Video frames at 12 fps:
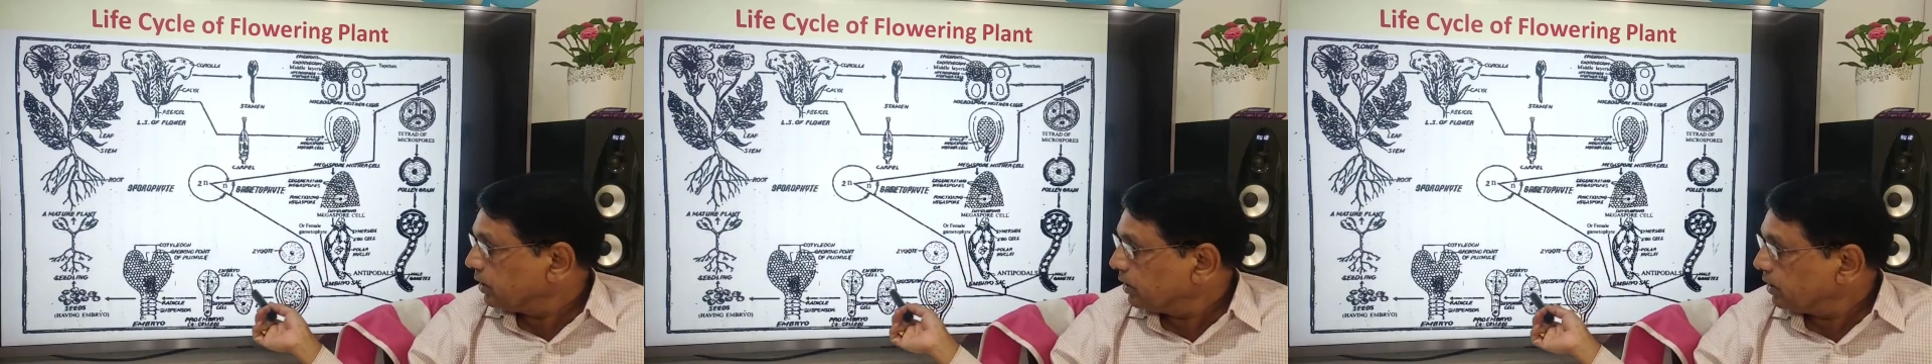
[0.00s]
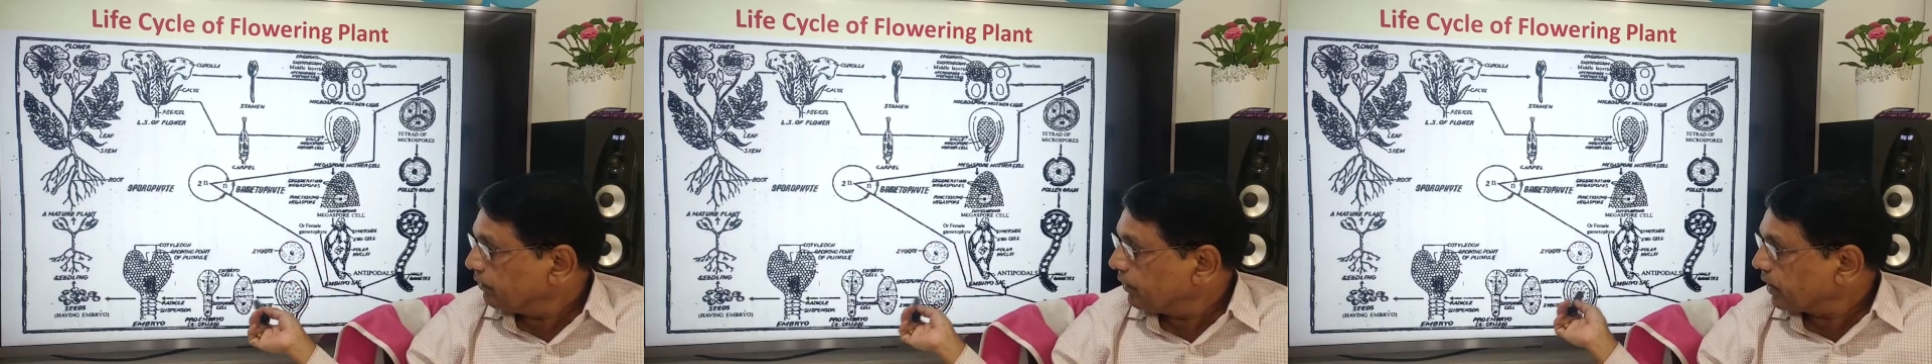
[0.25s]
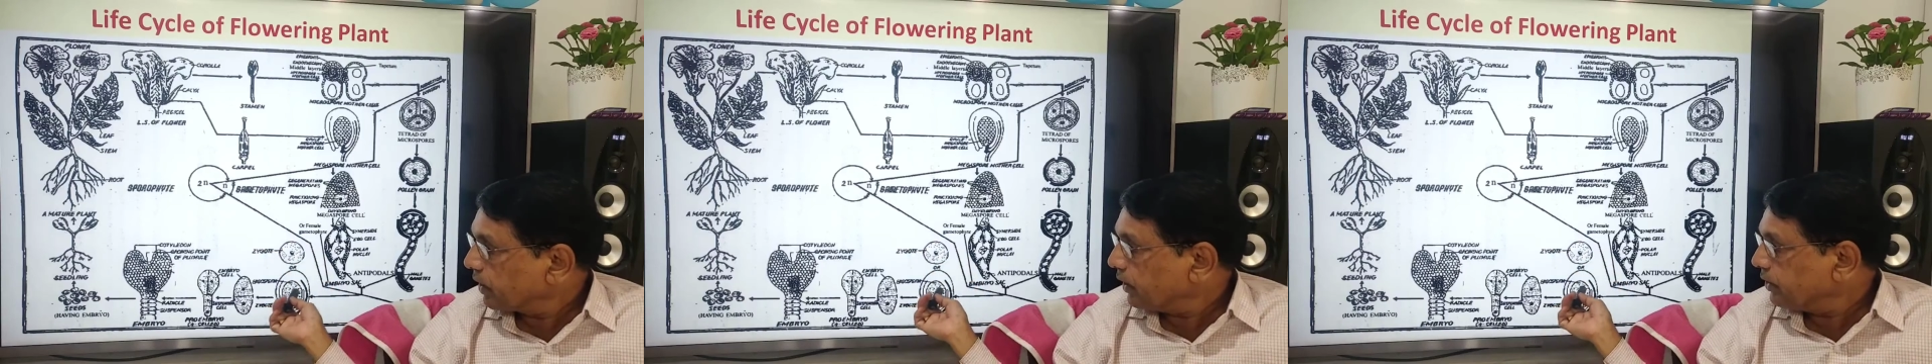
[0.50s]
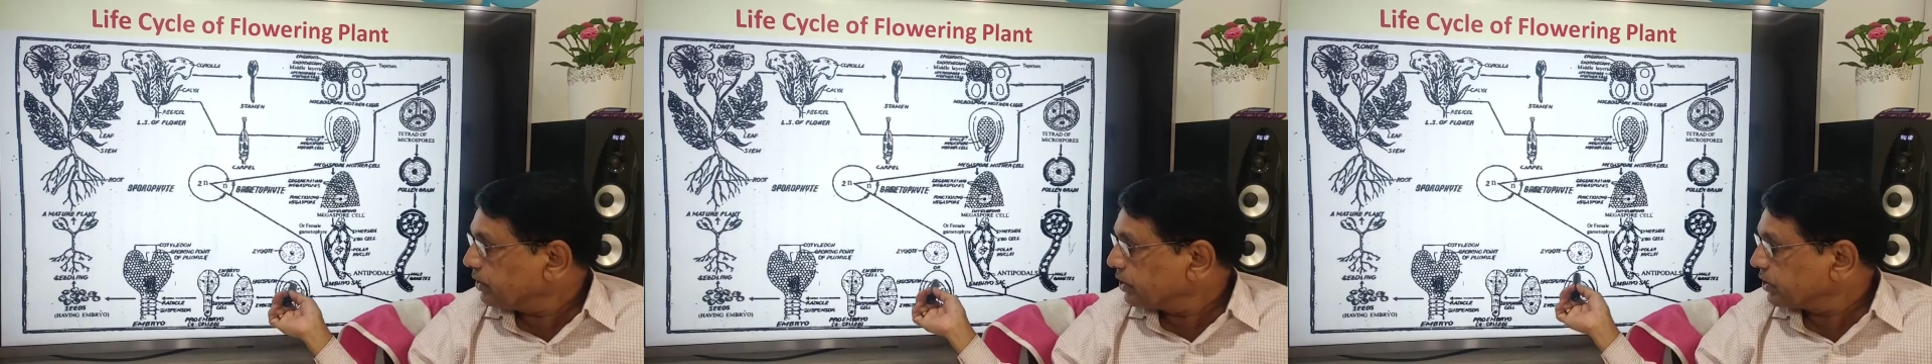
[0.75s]
the
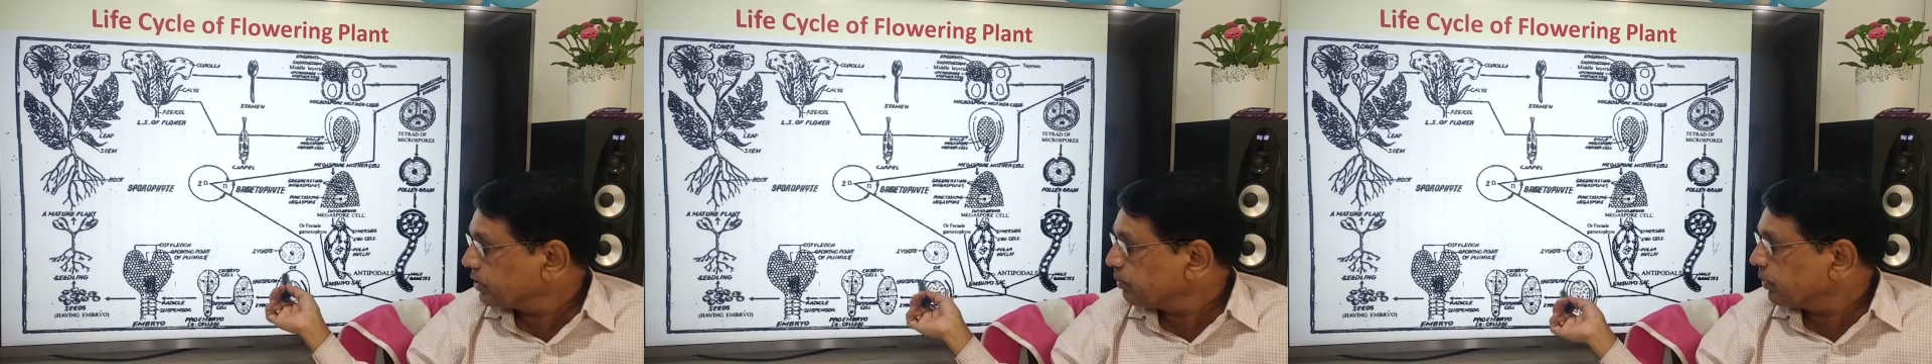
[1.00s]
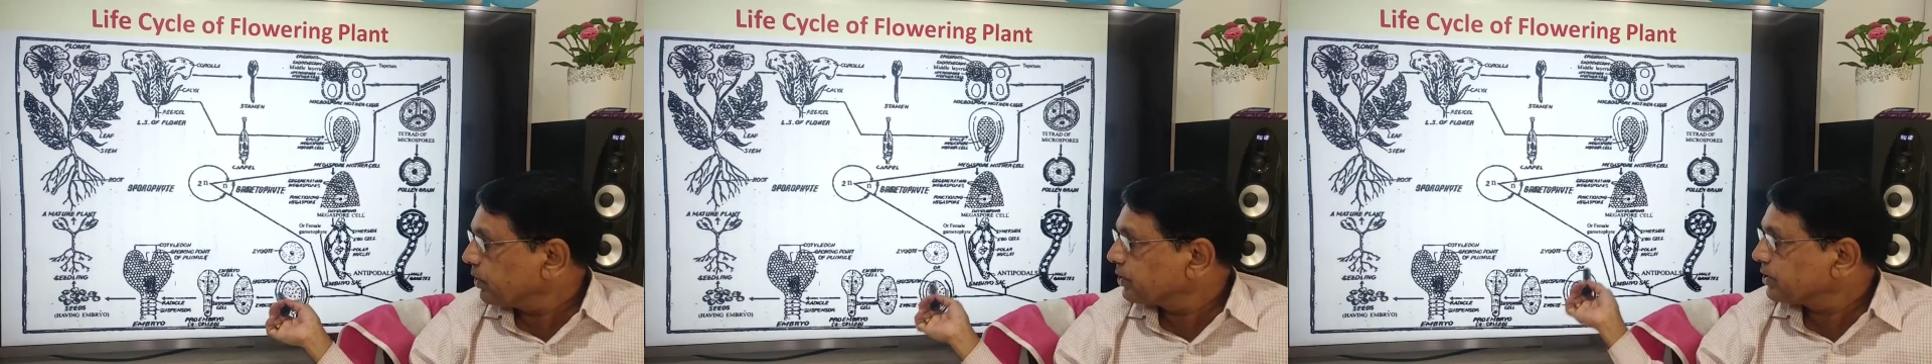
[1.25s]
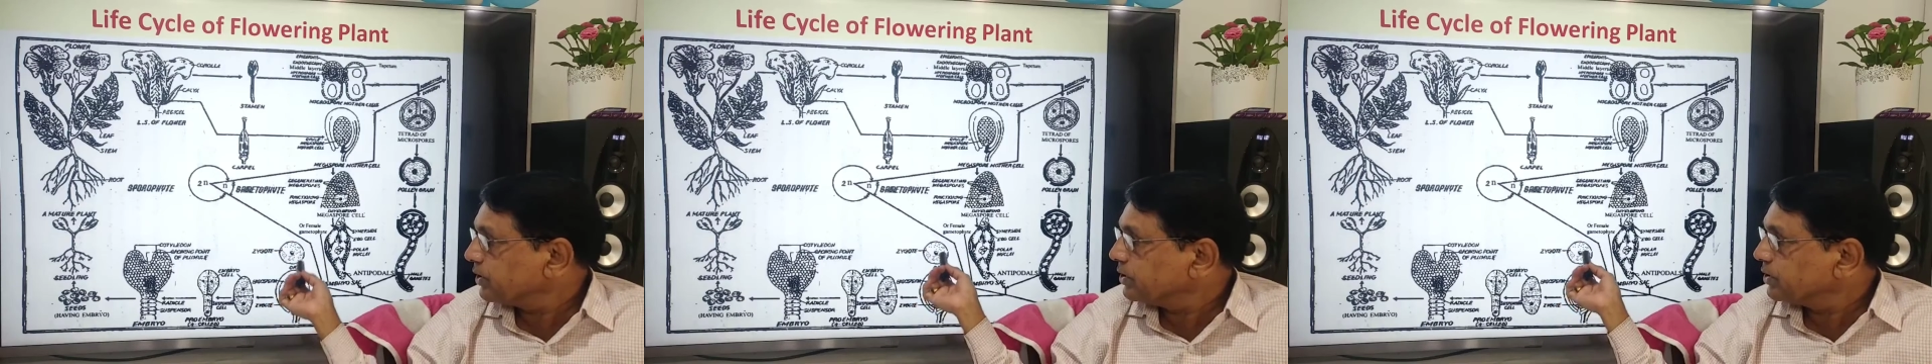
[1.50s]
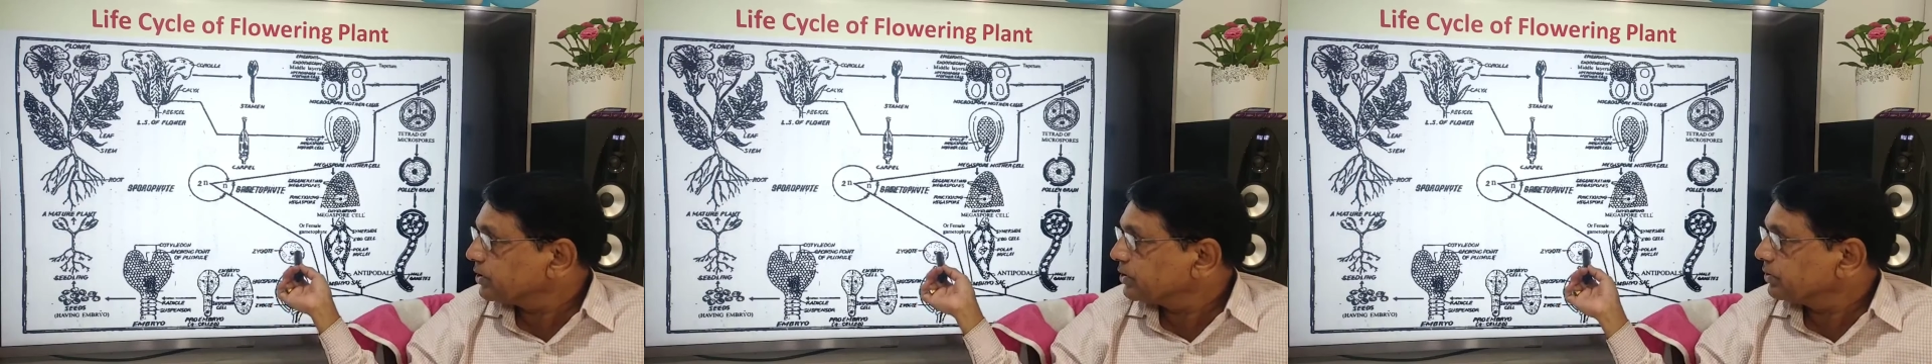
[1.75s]
fertilization
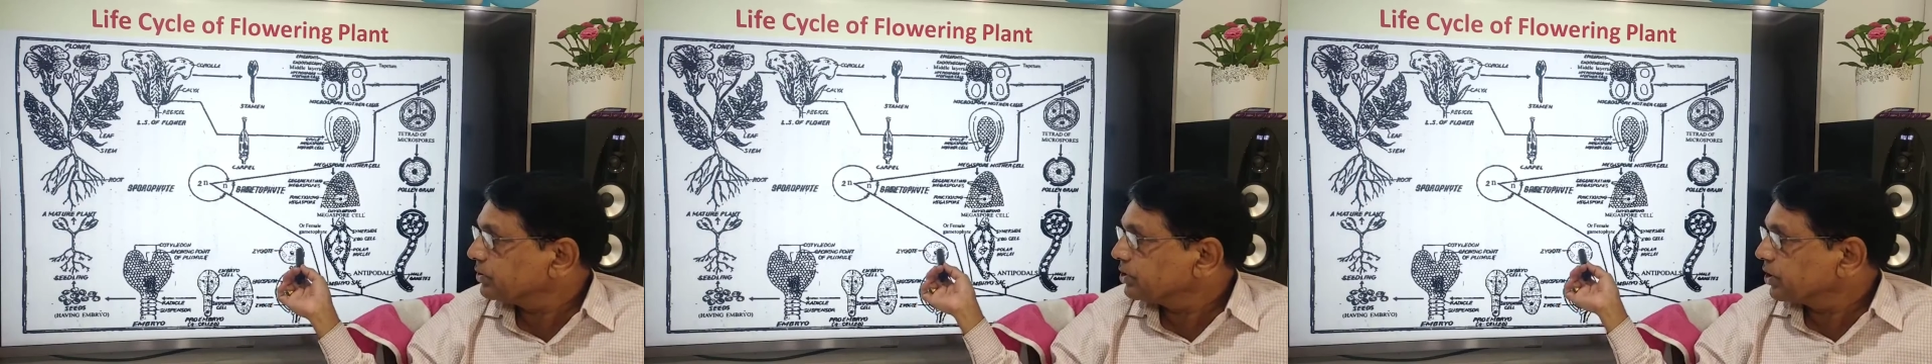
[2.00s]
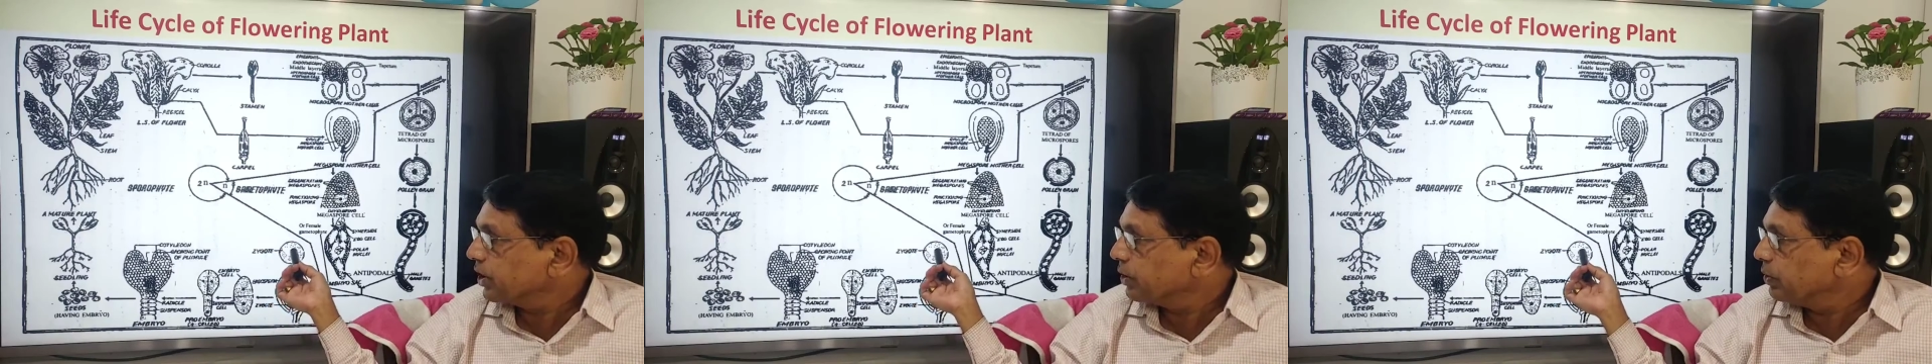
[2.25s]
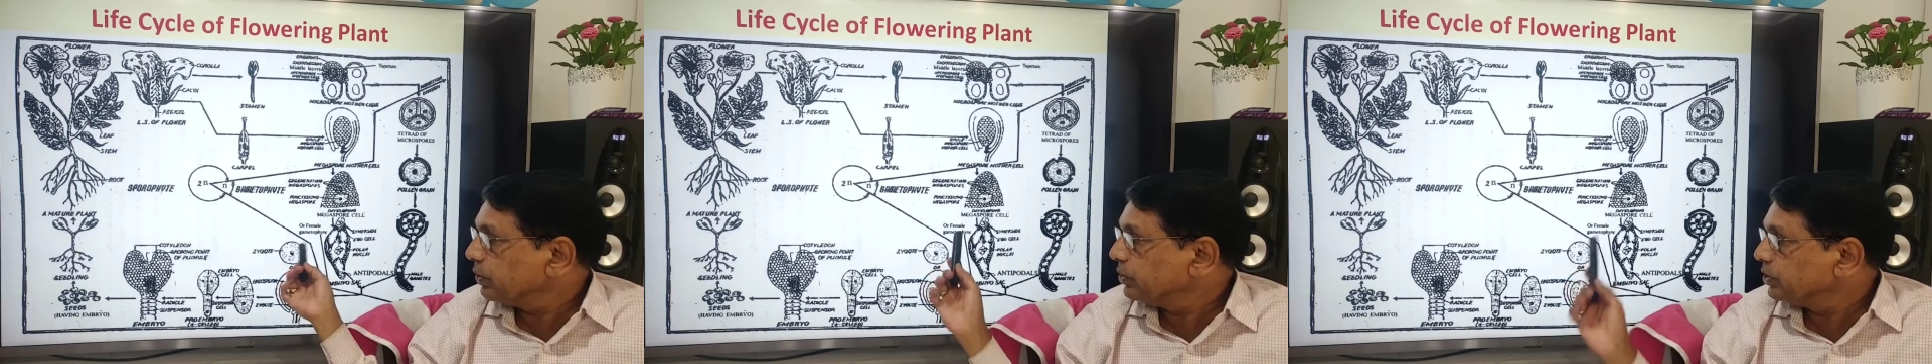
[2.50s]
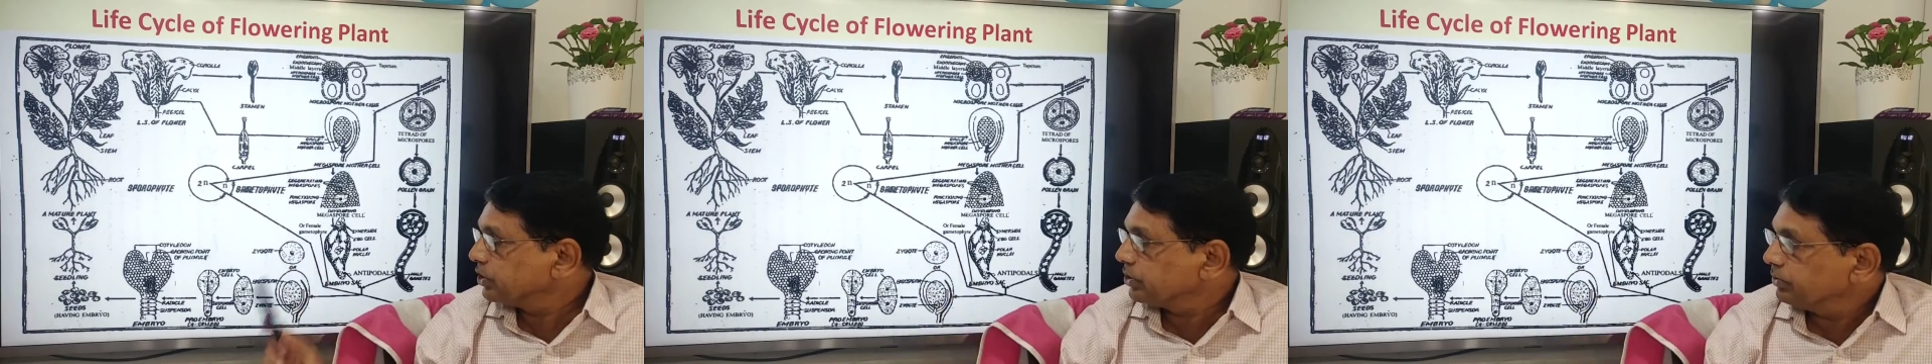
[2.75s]
process,
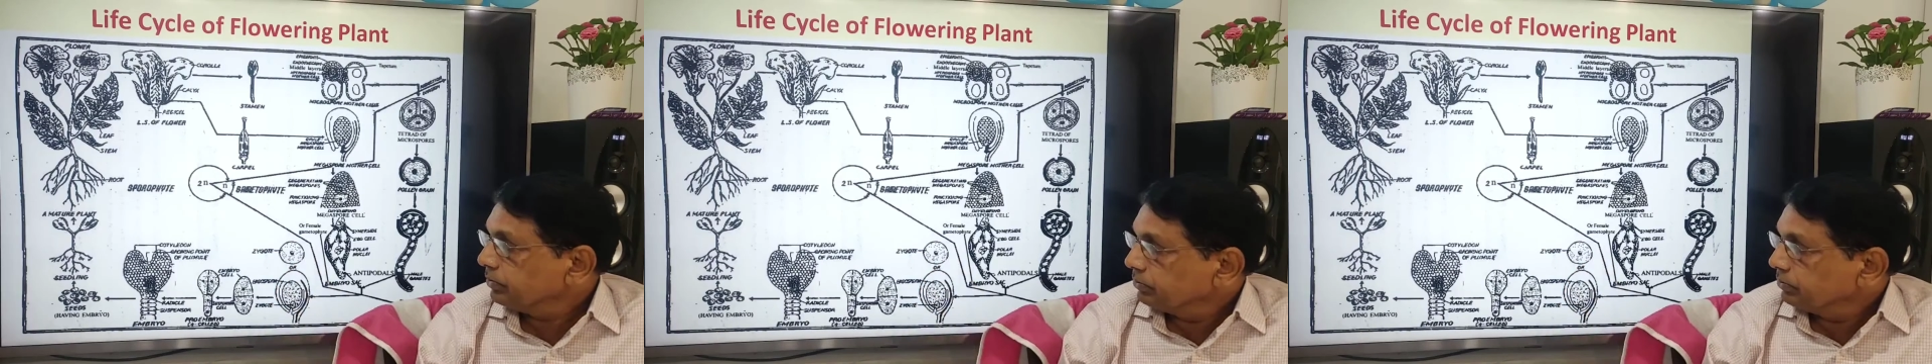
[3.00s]
zygote,